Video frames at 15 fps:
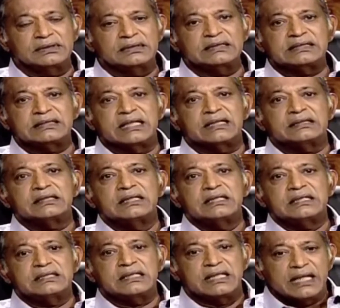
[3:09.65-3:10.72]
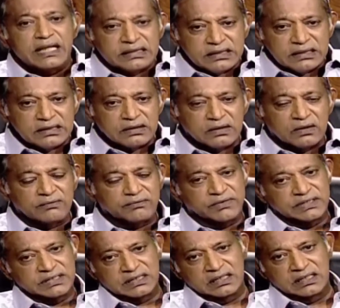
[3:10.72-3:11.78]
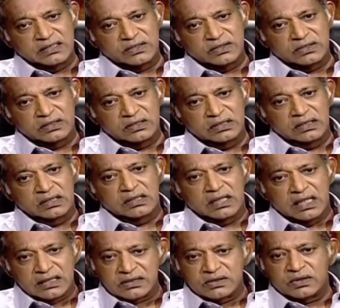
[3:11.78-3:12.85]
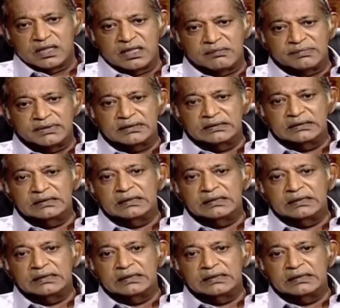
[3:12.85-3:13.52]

is that the letter of resignation has to come in